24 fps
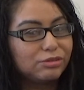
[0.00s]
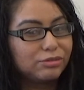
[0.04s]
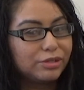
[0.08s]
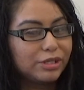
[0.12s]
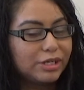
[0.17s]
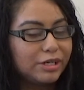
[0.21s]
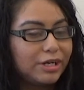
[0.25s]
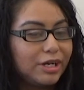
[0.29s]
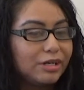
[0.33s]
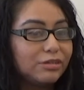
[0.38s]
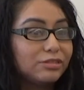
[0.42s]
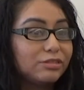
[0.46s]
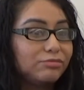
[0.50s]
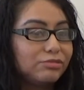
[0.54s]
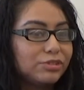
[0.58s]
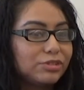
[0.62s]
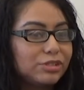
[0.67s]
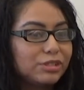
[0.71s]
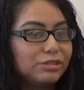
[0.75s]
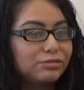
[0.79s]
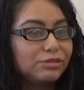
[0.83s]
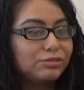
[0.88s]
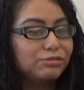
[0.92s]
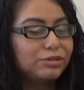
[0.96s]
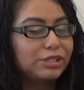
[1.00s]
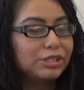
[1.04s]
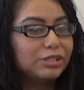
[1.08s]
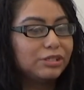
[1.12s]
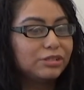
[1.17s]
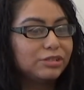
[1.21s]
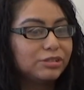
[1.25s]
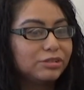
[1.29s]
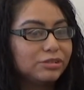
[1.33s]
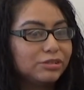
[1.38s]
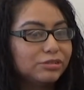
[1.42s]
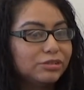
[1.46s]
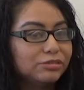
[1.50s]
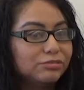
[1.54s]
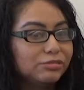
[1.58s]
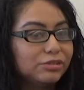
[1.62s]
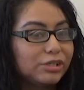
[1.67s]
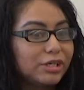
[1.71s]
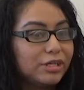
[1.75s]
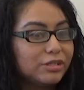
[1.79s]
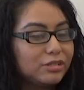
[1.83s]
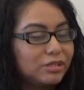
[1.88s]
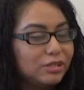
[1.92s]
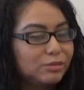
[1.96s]
work it out, we'll see what we can do, we'll
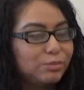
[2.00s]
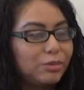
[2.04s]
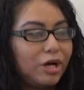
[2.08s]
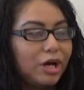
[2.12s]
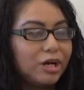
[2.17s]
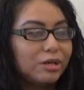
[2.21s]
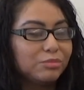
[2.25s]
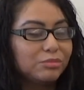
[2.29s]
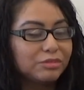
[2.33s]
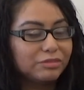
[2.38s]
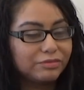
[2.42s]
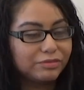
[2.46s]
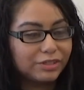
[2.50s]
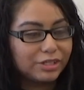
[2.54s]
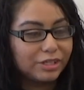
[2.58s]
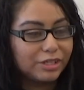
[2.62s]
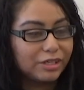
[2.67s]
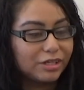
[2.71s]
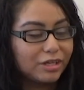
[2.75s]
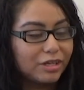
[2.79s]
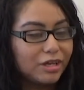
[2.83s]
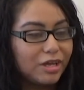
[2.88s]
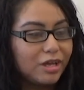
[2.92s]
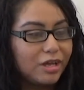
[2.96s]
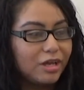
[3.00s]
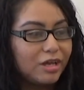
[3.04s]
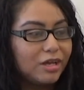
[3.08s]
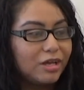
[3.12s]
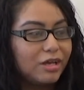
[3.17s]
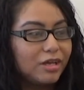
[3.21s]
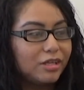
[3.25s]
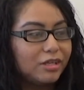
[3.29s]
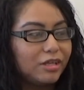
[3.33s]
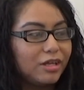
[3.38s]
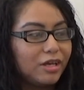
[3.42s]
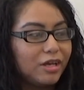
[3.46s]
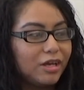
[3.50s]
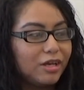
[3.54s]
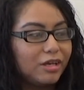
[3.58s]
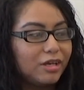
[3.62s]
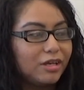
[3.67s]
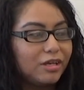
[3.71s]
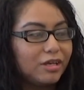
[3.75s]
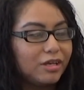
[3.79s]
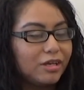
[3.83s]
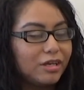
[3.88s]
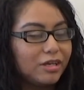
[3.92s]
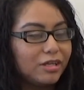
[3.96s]
get to the bottom of it.
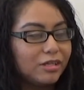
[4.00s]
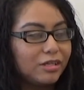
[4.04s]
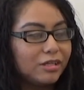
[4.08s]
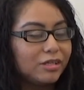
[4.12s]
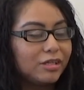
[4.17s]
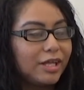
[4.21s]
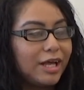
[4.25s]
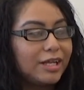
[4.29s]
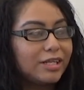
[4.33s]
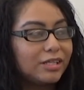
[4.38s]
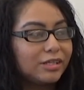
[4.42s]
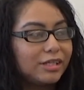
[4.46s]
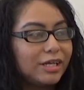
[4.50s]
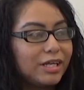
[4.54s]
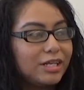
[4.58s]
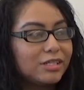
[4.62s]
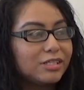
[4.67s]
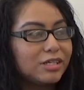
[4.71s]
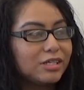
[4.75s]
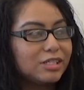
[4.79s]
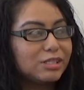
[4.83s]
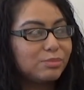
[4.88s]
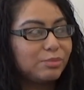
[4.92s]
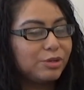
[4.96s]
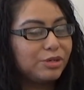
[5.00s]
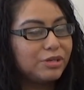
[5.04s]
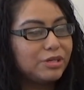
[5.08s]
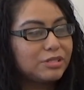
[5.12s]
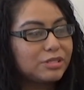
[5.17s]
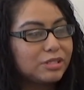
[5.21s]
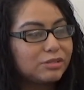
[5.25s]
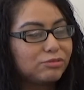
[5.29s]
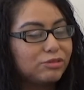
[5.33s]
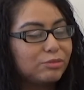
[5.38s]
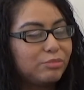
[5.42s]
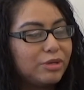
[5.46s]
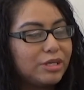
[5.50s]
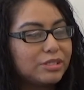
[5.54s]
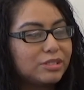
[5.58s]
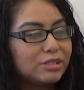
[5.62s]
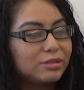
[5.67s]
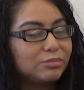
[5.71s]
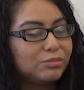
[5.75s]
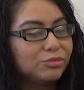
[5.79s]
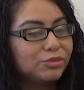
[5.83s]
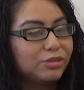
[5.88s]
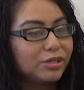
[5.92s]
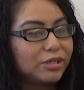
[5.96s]
And that experience is what makes
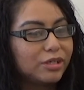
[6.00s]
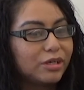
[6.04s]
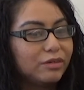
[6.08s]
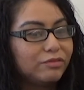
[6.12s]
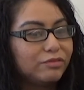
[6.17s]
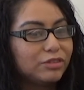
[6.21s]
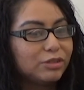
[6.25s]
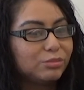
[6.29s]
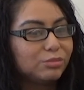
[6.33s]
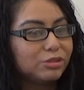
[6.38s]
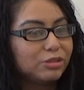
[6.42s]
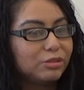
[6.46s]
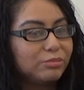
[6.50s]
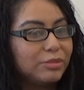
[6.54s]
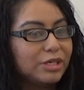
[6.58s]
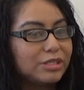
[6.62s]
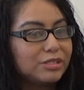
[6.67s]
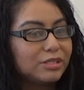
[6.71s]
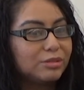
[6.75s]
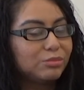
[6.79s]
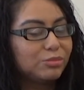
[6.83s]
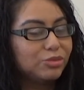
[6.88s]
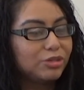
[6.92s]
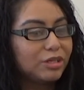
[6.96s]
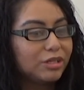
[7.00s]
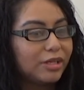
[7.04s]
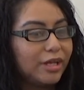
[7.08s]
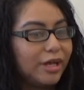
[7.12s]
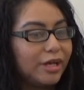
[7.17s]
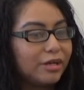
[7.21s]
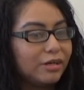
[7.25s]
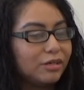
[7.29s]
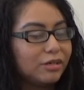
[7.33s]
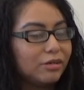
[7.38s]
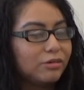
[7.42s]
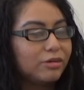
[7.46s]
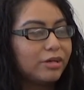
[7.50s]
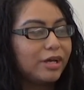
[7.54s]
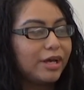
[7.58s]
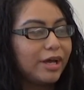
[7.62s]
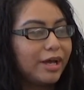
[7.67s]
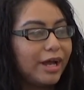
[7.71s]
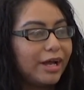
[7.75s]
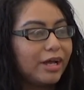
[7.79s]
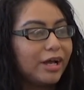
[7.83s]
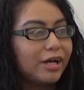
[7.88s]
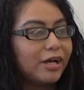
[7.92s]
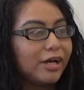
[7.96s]
it more comfortable. It makes it more like,
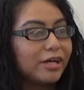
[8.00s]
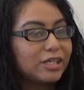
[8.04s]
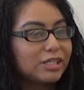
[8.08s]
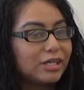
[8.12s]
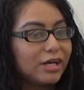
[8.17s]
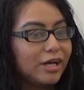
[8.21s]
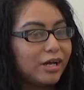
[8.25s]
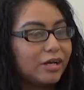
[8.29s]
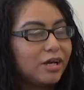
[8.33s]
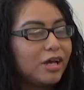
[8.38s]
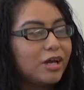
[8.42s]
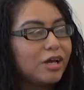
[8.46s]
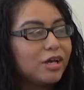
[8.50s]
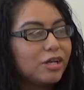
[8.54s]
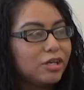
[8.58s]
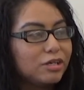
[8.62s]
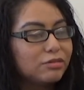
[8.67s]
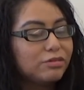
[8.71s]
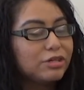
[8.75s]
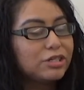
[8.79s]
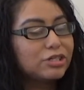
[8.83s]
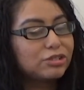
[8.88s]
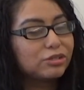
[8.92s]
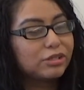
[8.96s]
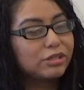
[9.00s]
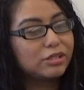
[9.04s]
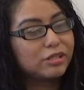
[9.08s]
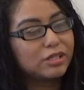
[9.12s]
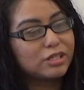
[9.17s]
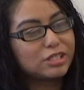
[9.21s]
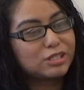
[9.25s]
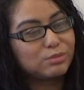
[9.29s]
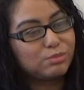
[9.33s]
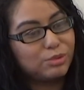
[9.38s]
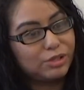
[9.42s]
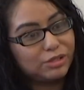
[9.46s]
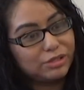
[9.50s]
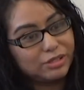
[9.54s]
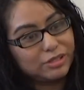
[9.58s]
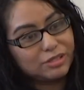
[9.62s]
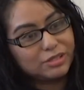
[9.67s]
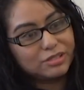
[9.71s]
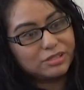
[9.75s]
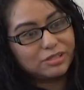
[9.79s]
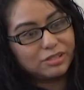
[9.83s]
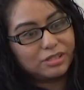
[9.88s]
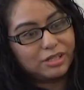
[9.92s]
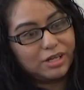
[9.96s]
okay, you enjoy the
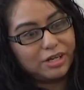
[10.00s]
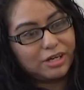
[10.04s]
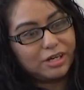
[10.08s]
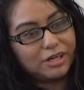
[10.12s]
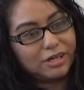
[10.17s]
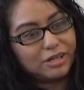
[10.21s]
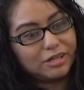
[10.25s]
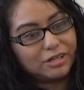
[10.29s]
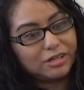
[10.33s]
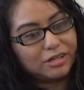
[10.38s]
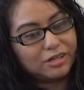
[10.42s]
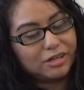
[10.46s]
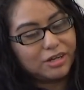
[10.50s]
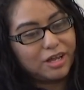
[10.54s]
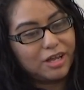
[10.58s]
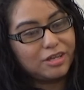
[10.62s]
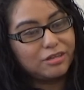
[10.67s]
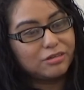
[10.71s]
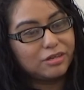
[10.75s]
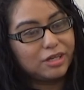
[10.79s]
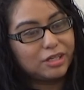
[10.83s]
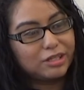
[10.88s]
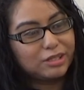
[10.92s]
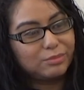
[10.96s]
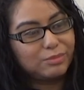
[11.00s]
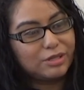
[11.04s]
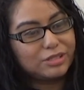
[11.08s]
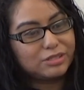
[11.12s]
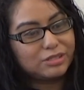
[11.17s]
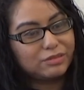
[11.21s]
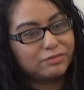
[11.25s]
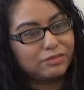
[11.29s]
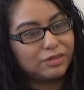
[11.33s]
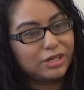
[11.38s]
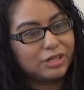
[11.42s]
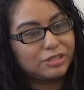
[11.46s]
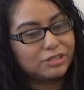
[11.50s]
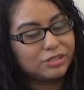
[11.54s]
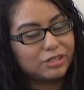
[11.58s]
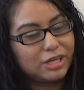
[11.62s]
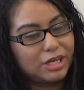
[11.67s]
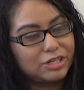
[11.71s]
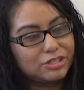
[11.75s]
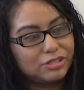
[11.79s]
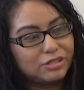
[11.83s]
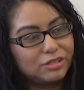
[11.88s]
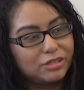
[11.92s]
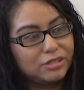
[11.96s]
experience there, and you get the best of your
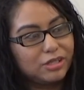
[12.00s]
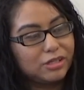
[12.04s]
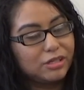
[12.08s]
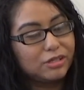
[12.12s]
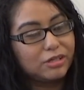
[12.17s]
education.